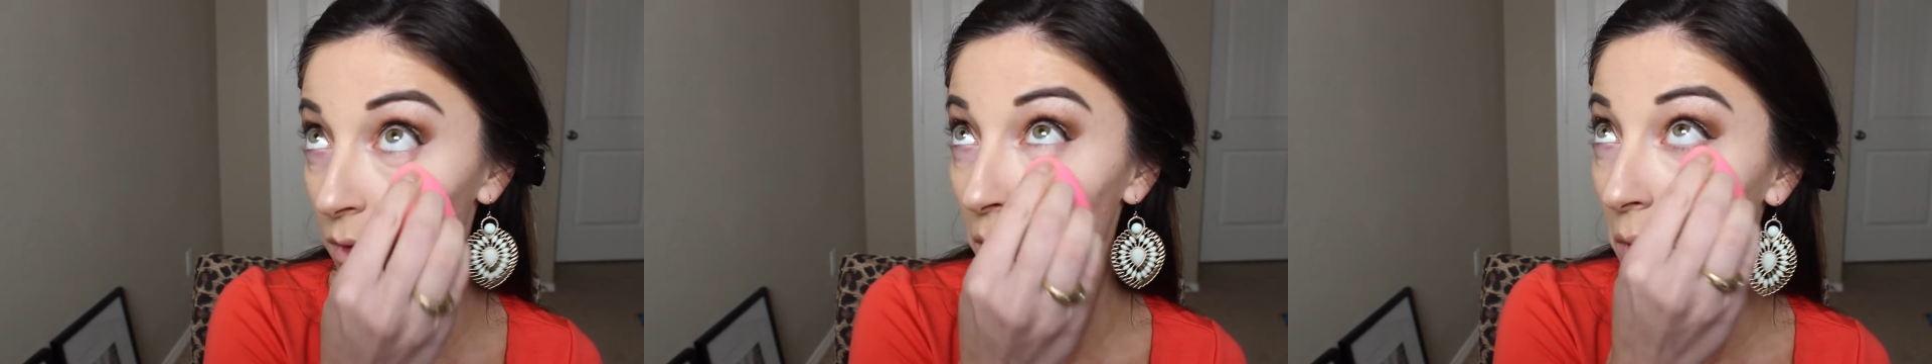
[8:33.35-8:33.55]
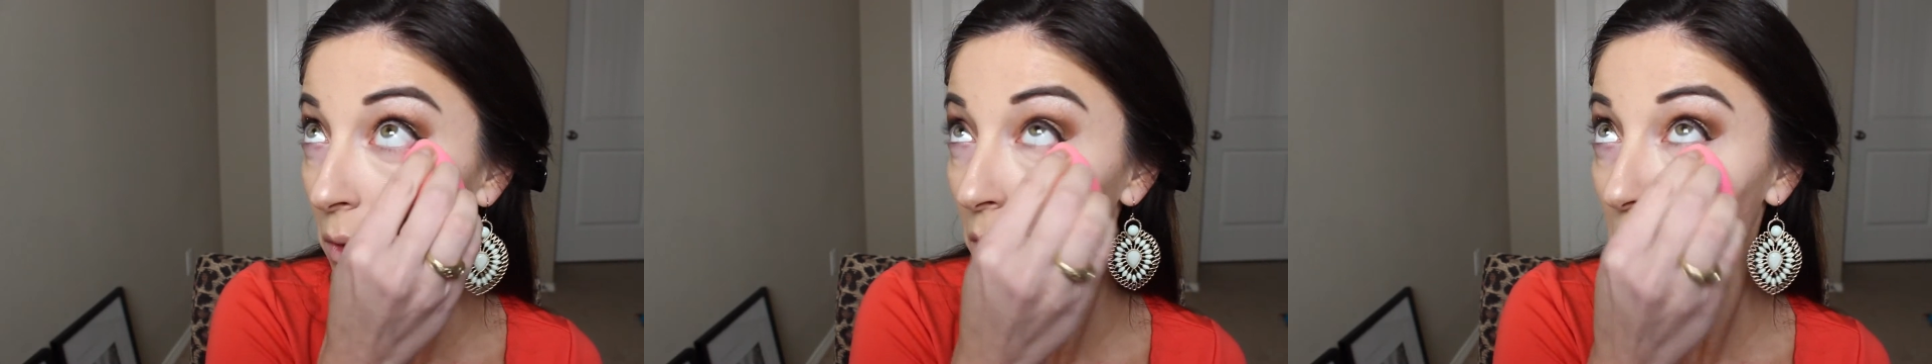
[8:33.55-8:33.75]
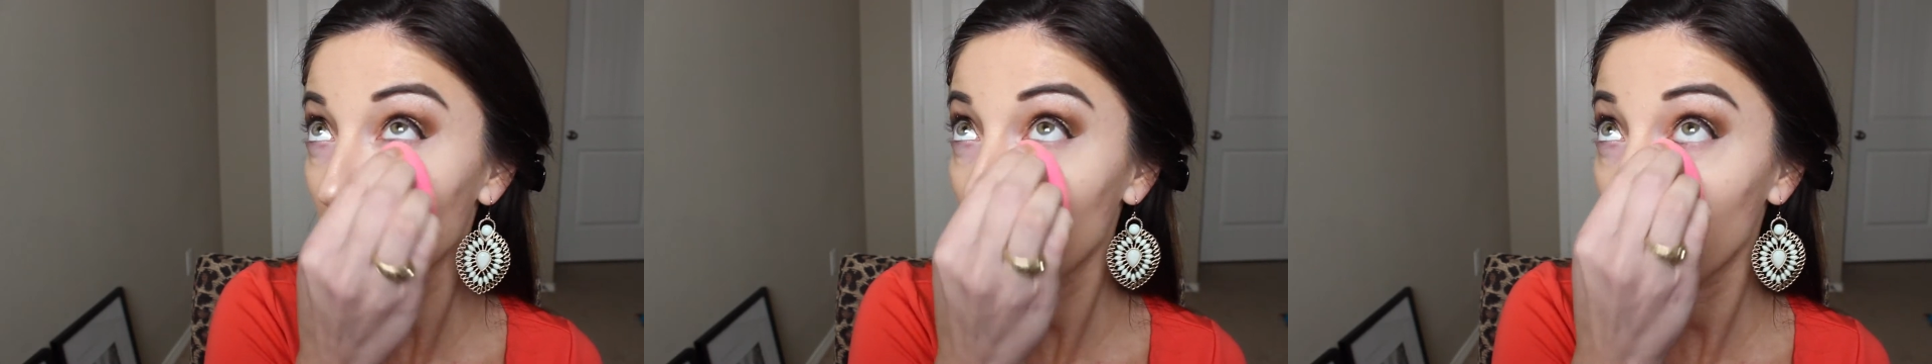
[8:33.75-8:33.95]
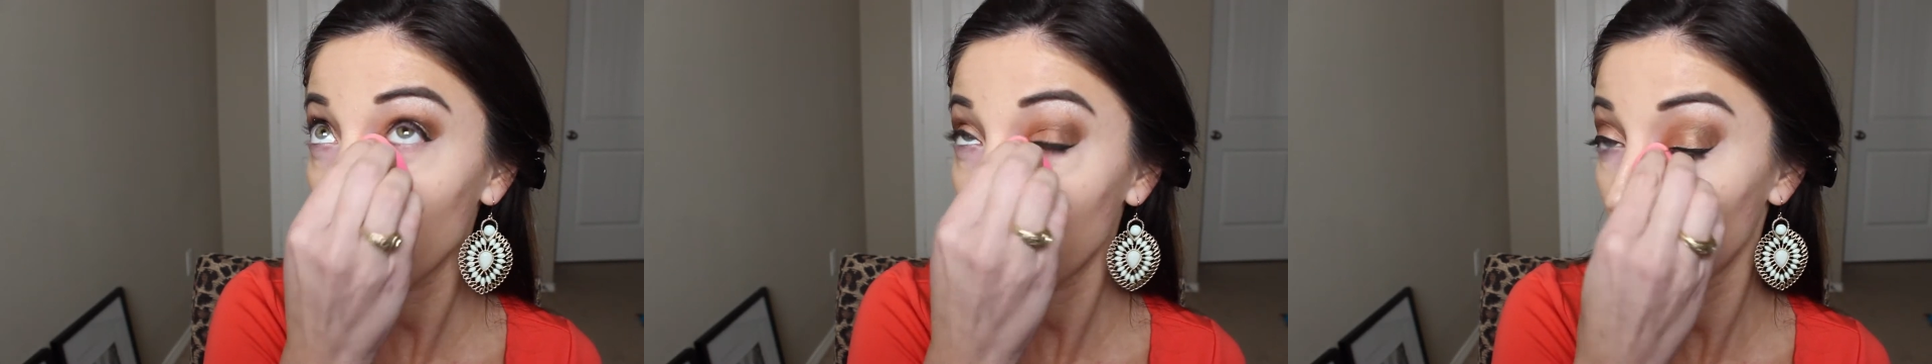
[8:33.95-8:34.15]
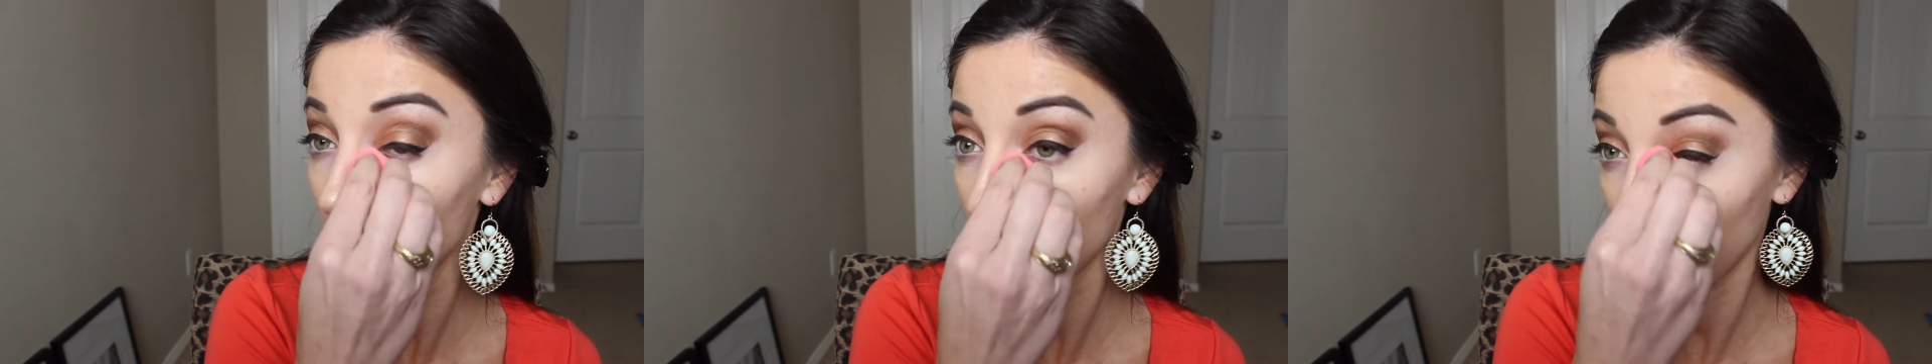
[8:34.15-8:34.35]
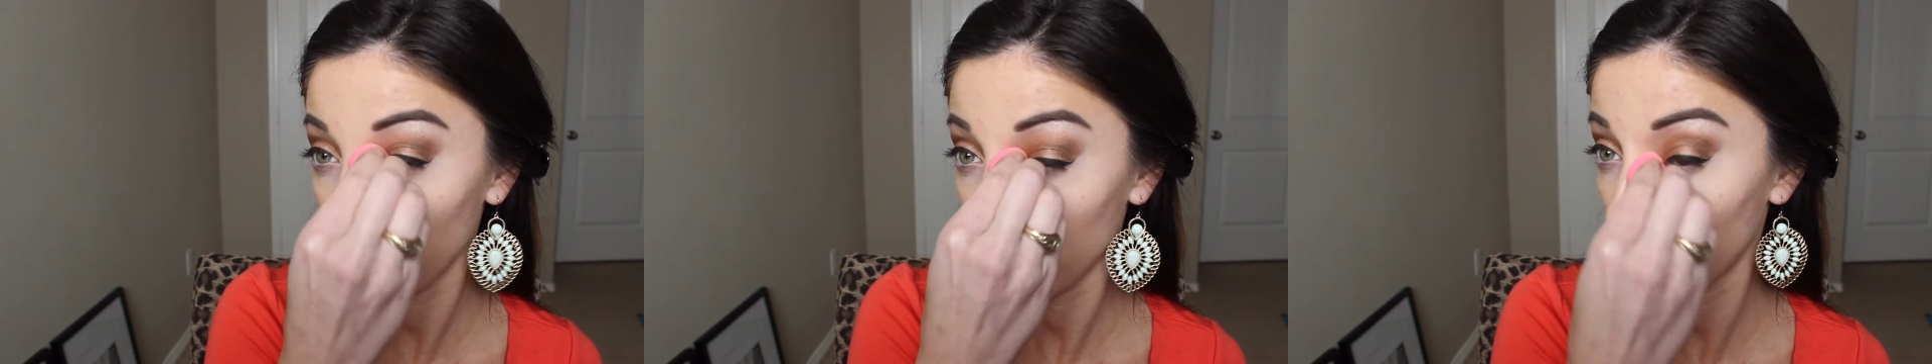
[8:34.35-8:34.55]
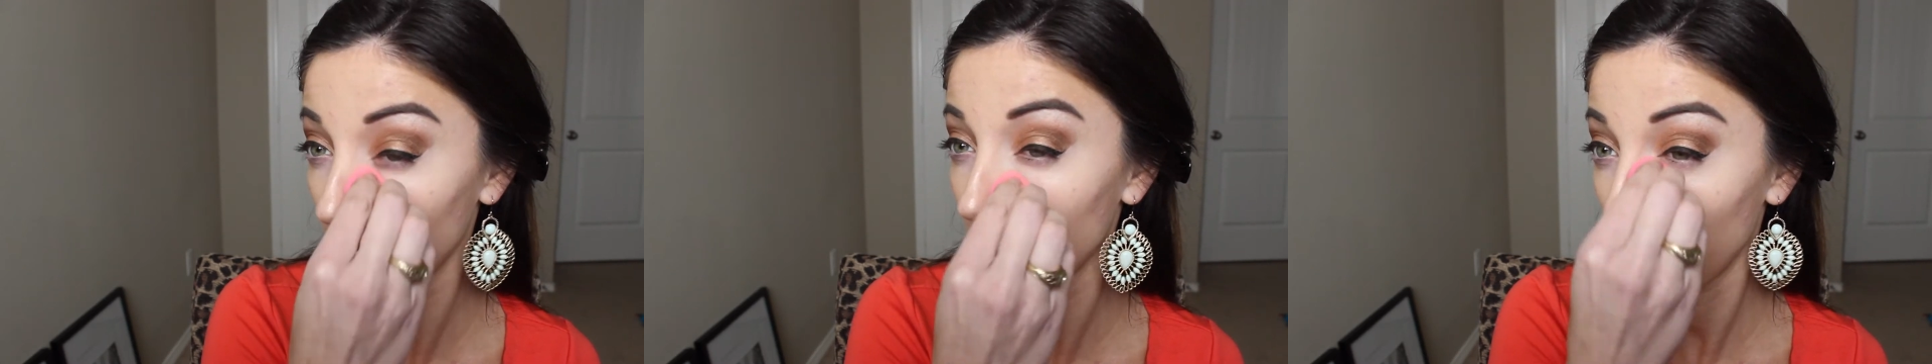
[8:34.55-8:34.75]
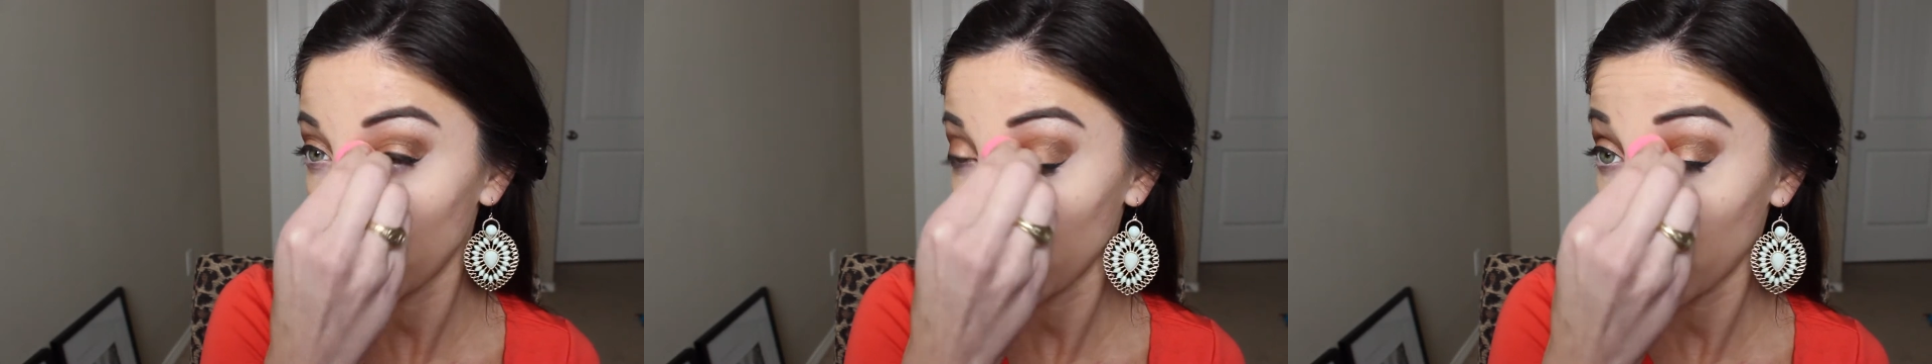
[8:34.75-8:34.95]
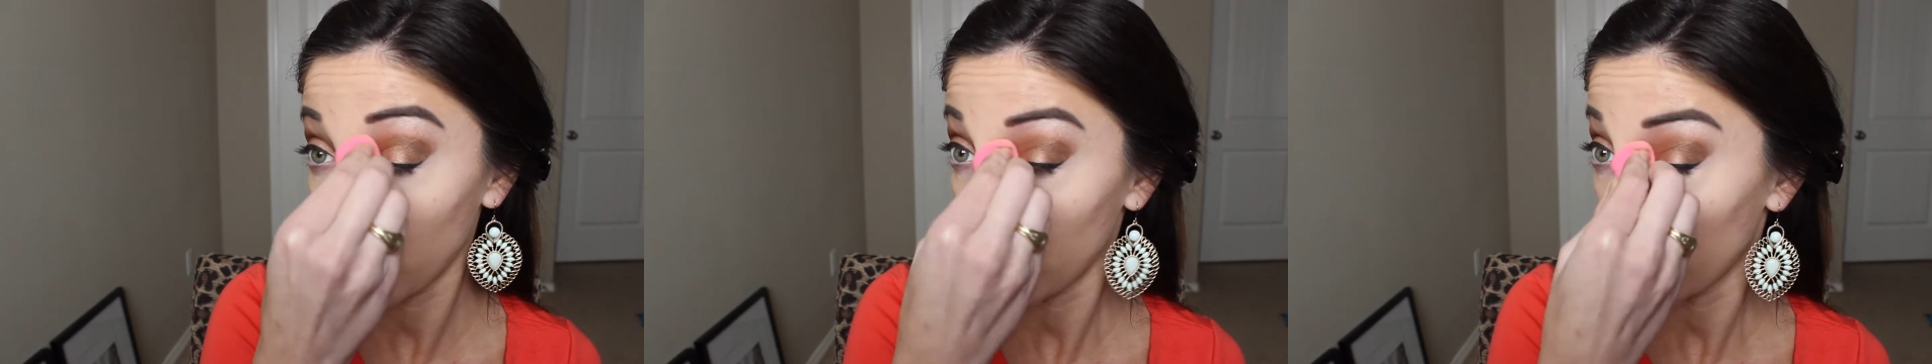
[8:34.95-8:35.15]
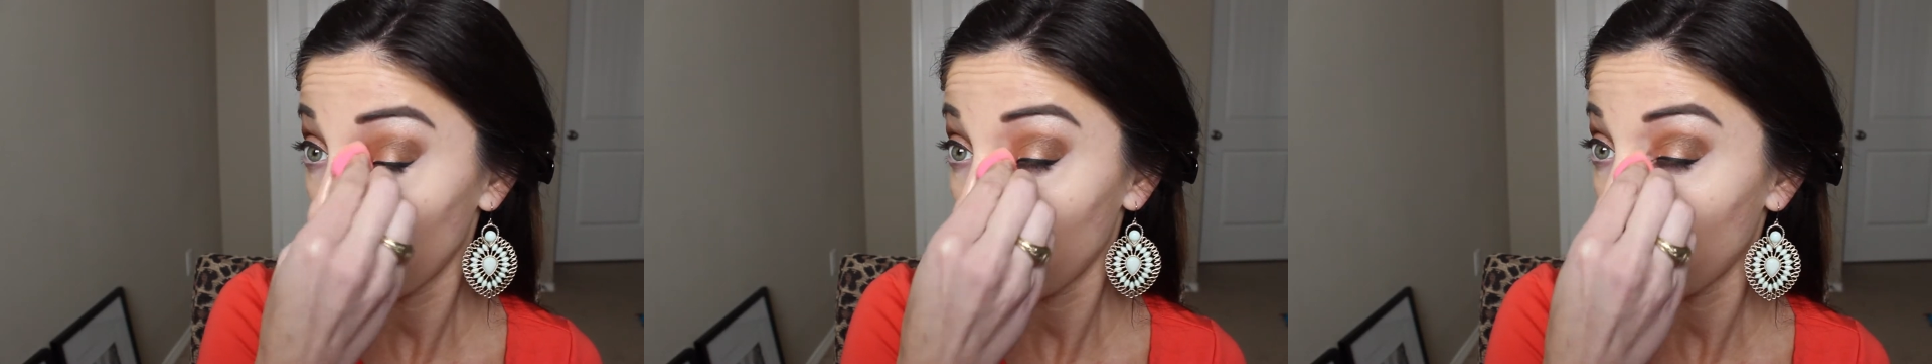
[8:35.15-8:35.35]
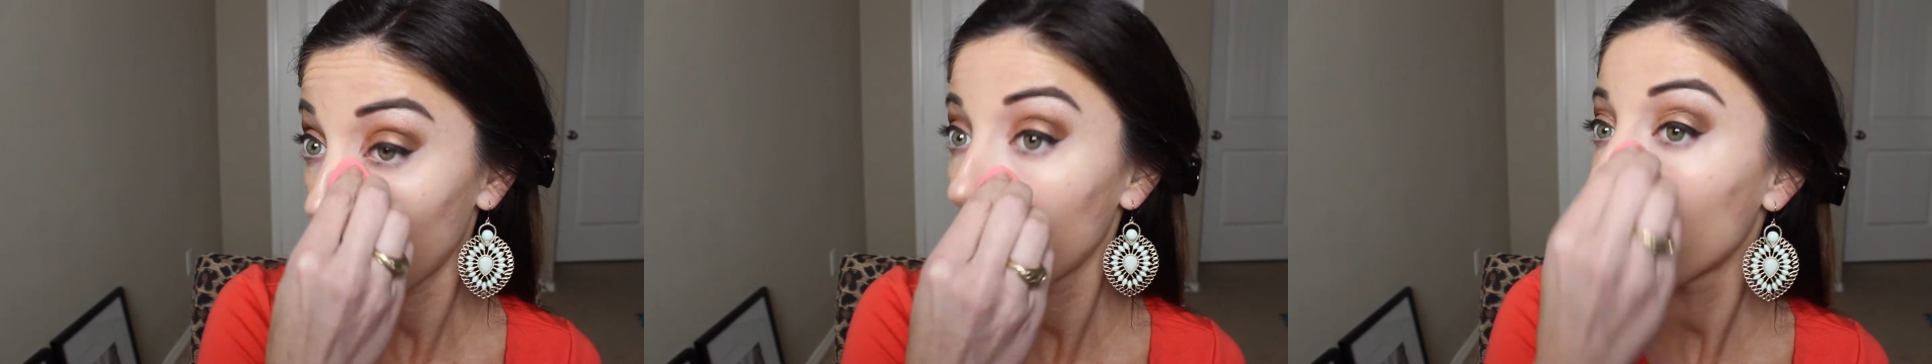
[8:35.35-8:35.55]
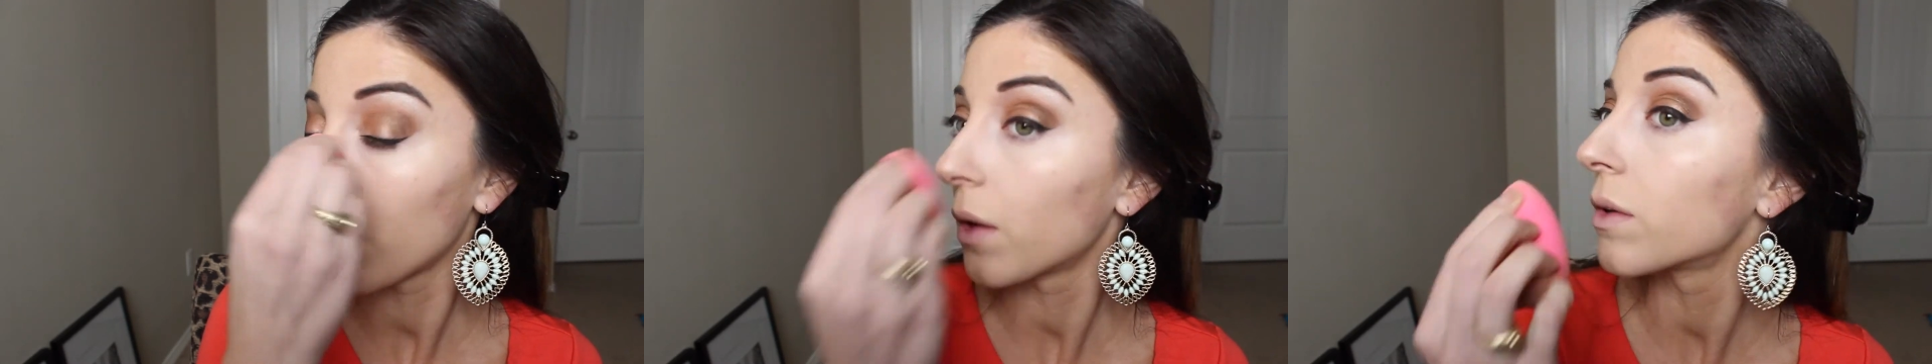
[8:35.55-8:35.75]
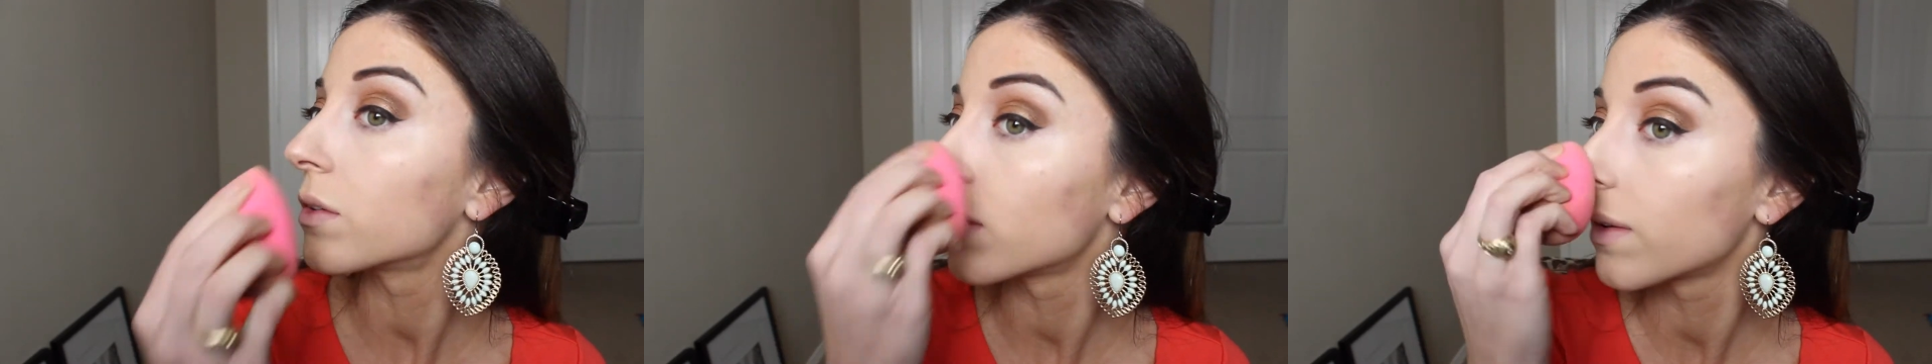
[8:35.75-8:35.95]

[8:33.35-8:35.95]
And like I said, we're just using that